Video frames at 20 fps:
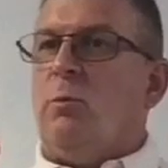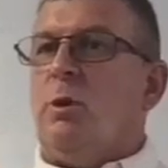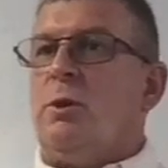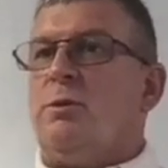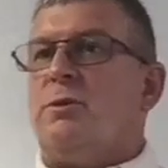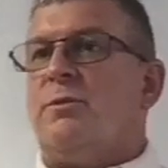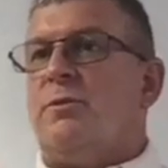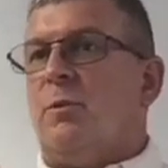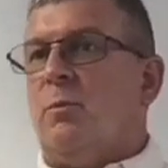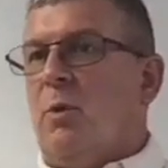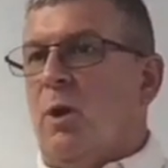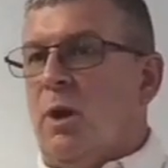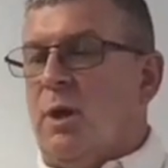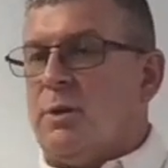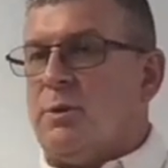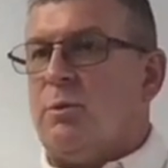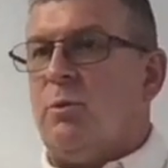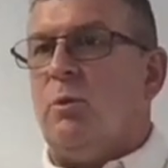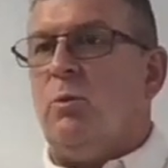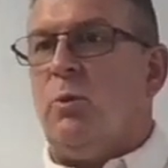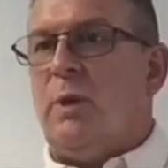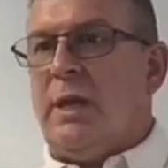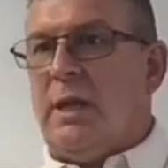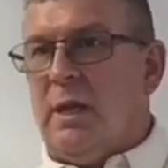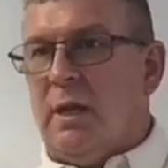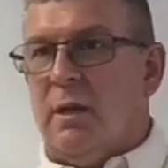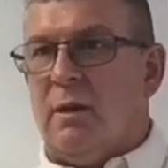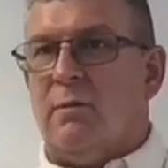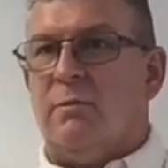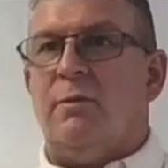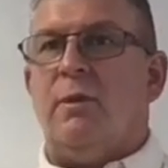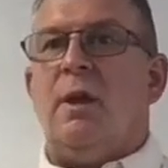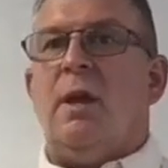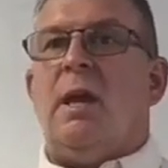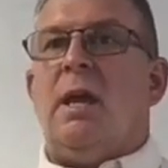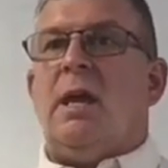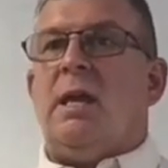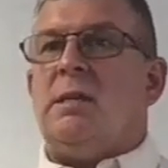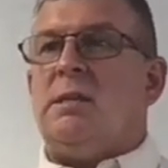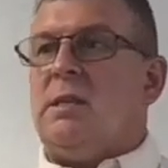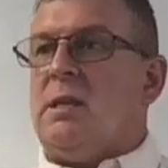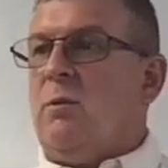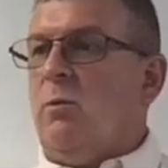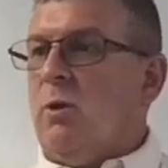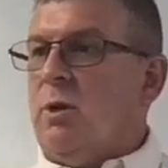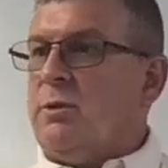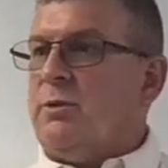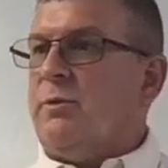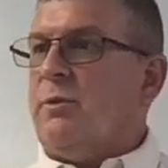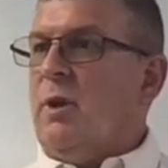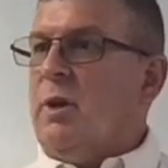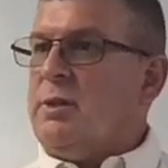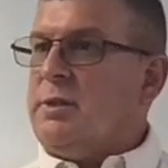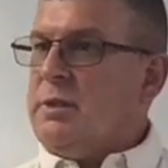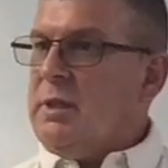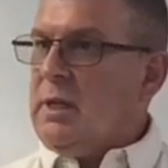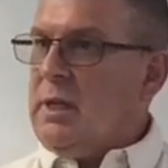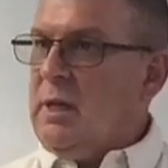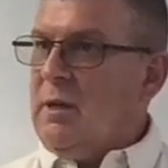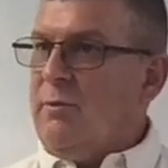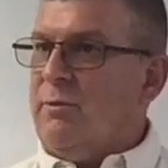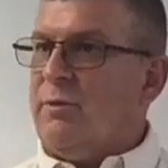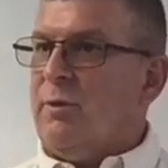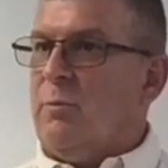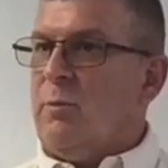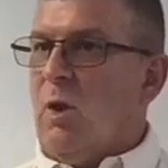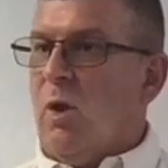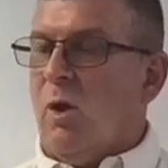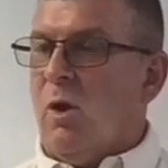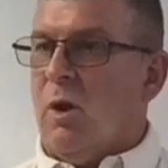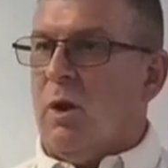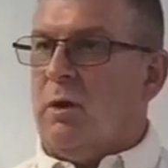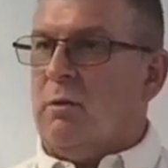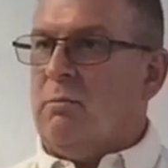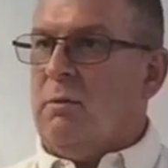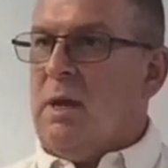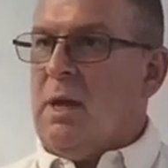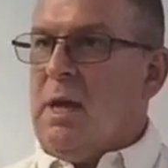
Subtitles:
wants from us when we give is he wants for us to give from the heart.